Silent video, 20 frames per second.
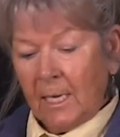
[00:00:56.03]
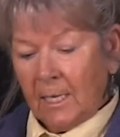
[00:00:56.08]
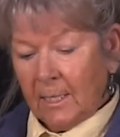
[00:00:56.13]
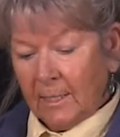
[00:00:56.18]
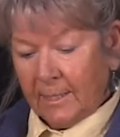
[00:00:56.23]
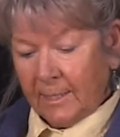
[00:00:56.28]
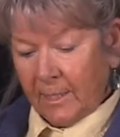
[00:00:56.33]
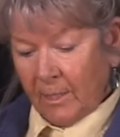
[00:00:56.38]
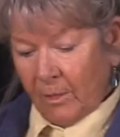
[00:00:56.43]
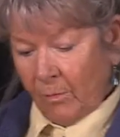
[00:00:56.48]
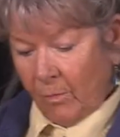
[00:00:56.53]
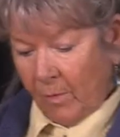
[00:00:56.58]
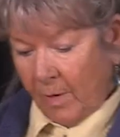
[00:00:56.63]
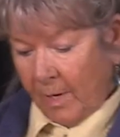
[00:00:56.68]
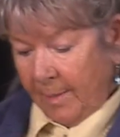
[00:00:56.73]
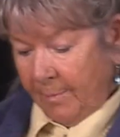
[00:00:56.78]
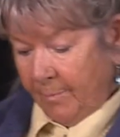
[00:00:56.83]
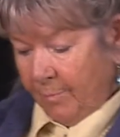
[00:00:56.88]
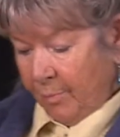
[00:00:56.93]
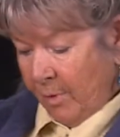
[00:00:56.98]
So
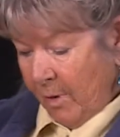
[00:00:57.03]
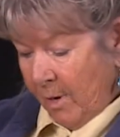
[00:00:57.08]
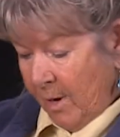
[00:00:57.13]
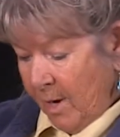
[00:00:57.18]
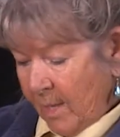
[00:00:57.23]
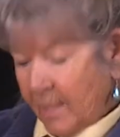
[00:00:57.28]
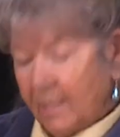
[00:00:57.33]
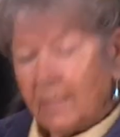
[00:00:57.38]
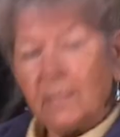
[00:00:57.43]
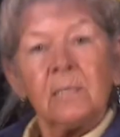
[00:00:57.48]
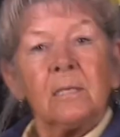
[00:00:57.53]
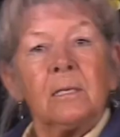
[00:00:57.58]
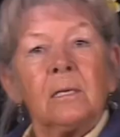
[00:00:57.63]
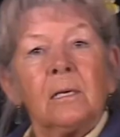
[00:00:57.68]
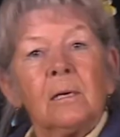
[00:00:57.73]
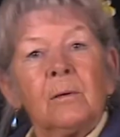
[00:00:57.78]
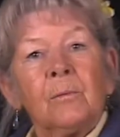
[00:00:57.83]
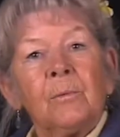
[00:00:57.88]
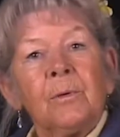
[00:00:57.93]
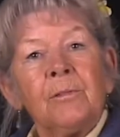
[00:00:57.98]
I brought
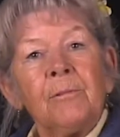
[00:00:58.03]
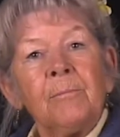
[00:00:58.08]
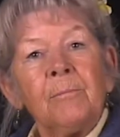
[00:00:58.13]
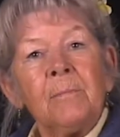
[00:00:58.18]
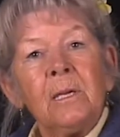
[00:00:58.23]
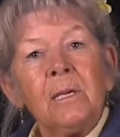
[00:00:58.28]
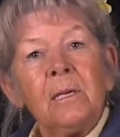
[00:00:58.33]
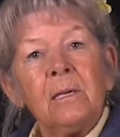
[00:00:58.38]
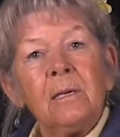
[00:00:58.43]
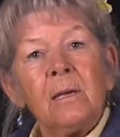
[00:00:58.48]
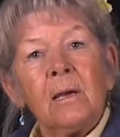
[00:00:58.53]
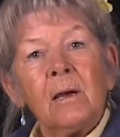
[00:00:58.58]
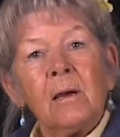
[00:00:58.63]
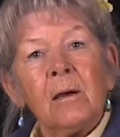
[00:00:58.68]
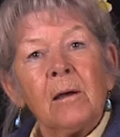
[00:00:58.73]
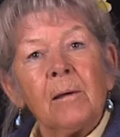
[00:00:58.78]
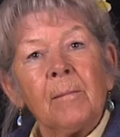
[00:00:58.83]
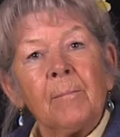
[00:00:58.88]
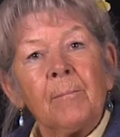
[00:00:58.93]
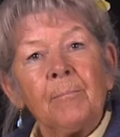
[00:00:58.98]
with me
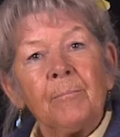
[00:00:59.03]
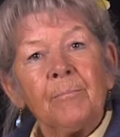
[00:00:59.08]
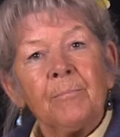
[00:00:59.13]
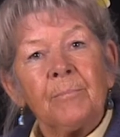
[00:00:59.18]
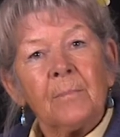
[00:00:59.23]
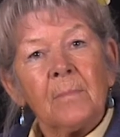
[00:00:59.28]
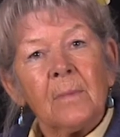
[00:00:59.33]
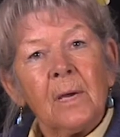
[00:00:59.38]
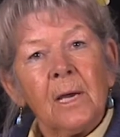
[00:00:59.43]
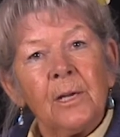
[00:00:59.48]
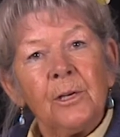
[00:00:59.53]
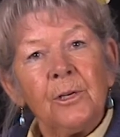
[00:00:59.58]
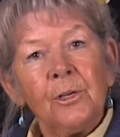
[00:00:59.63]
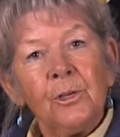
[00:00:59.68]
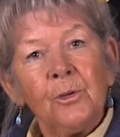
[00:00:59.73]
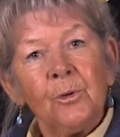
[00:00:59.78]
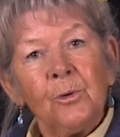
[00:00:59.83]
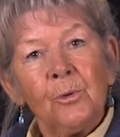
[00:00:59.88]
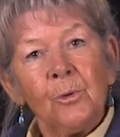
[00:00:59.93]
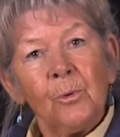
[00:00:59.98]
a
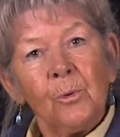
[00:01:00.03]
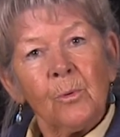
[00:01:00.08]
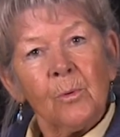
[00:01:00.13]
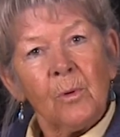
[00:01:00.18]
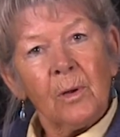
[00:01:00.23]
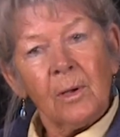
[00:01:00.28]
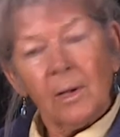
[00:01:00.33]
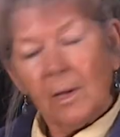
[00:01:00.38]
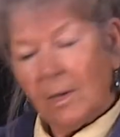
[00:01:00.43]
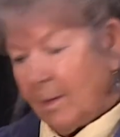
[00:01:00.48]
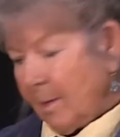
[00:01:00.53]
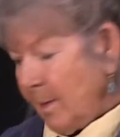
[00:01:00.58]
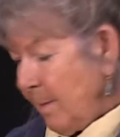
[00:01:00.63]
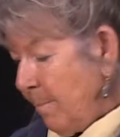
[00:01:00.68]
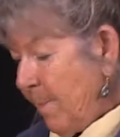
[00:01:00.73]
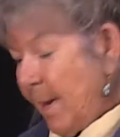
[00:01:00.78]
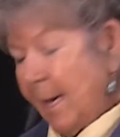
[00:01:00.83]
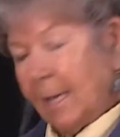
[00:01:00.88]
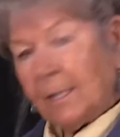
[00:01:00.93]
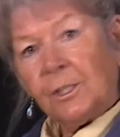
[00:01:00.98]
new
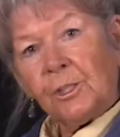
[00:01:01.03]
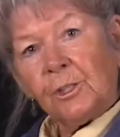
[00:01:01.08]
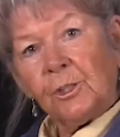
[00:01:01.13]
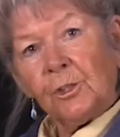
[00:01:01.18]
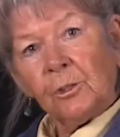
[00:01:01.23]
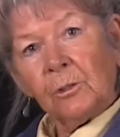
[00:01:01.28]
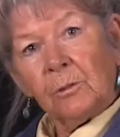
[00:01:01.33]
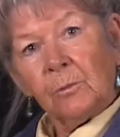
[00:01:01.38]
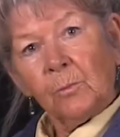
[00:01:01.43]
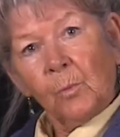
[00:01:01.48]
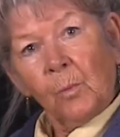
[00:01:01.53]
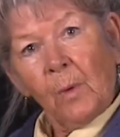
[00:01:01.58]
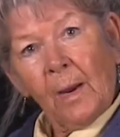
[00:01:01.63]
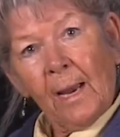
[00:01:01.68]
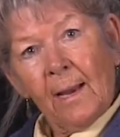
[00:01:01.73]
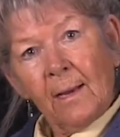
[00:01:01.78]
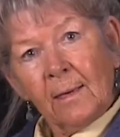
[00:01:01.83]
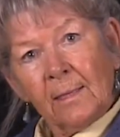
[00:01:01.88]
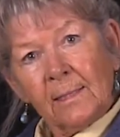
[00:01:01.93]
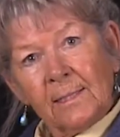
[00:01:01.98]
master
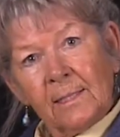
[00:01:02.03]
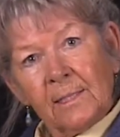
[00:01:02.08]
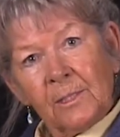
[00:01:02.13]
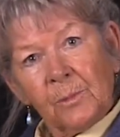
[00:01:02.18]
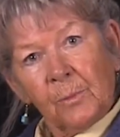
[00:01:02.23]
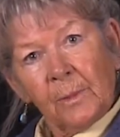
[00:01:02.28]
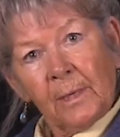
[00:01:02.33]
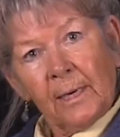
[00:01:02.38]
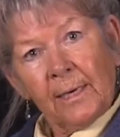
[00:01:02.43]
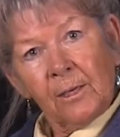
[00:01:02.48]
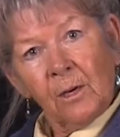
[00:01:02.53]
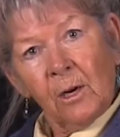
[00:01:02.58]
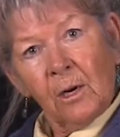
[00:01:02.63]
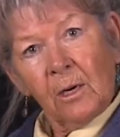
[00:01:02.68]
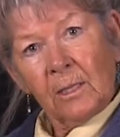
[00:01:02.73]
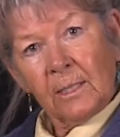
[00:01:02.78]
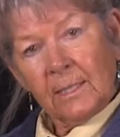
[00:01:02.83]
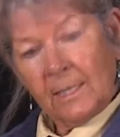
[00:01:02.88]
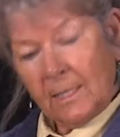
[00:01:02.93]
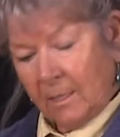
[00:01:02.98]
wax, is what I
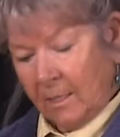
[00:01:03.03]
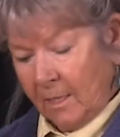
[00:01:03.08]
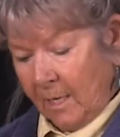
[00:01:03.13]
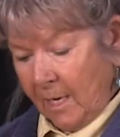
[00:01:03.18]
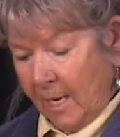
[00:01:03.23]
call it.